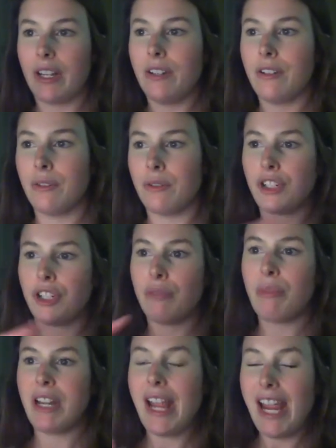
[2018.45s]
you
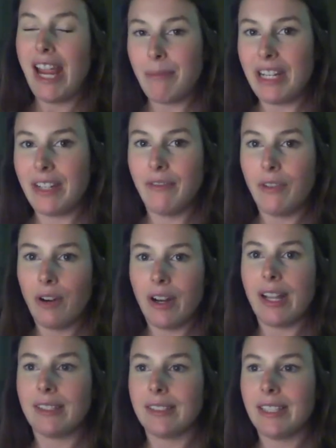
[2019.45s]
should be aiming for
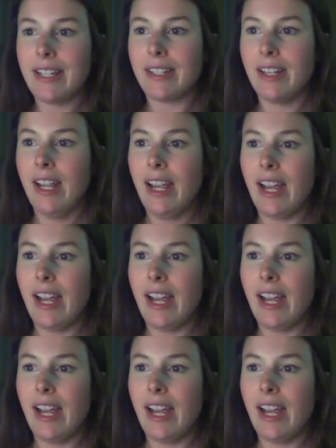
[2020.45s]
at least,